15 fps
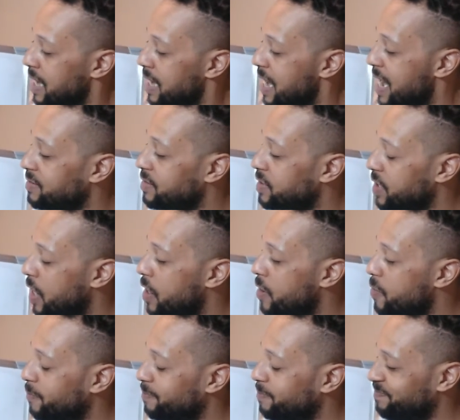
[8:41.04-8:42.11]
And
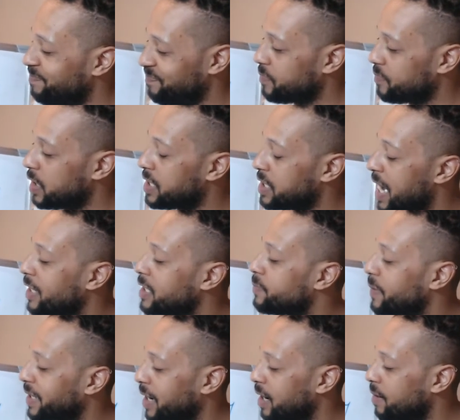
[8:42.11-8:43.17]
so the challenge
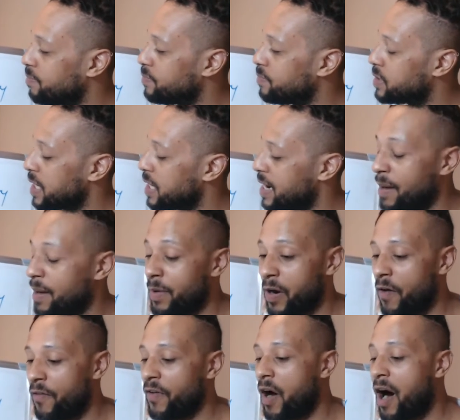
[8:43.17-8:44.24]
becomes an element
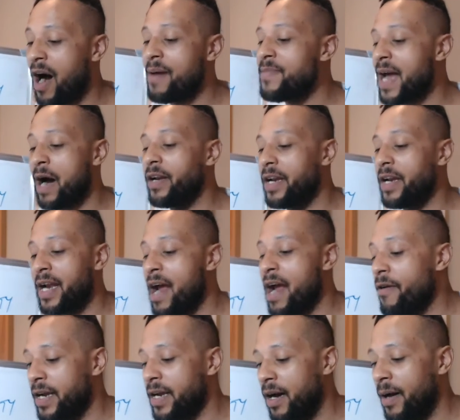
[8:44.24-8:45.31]
of, I'm now in an
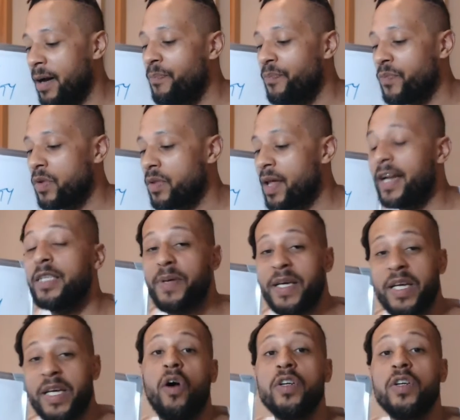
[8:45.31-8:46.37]
area that is
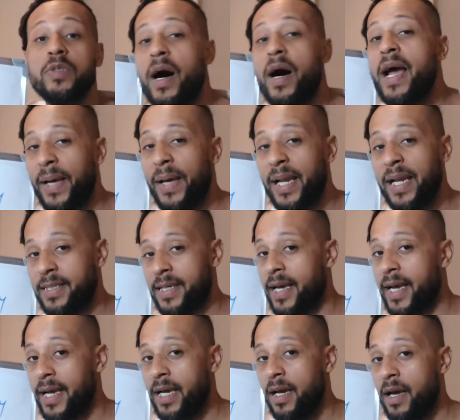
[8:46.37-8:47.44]
beyond my
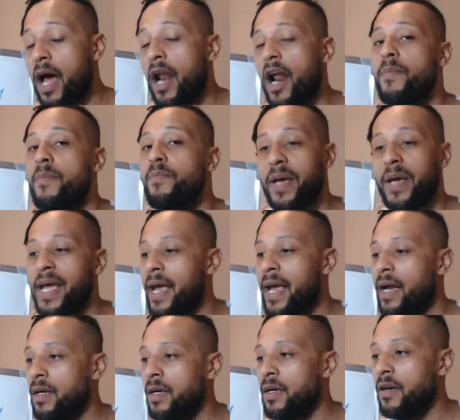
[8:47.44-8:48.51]
ability, and I'm
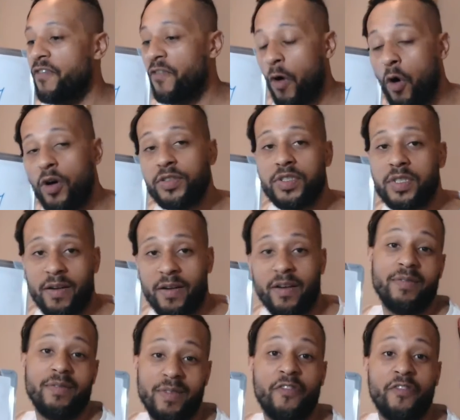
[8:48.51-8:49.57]
being forced,
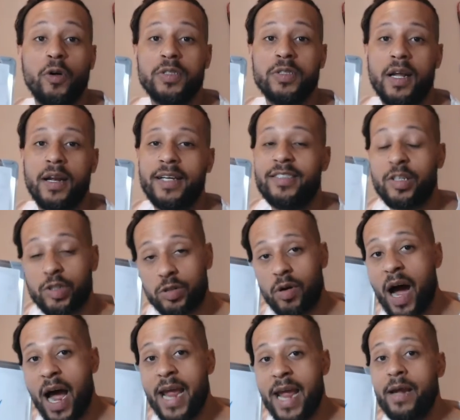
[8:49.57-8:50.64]
unfortunately, to
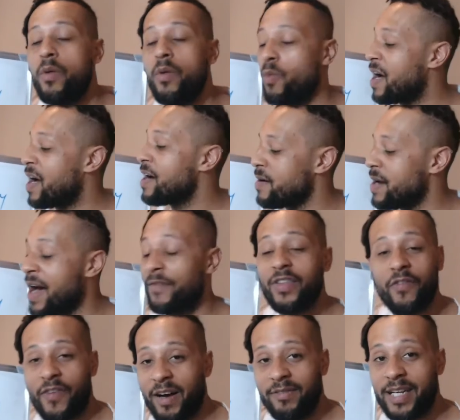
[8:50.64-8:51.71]
try when I don't have the
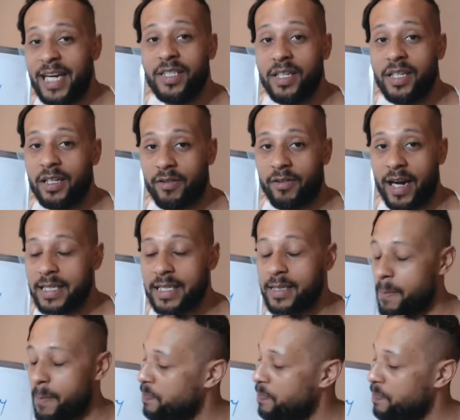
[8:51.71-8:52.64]
foundation correct.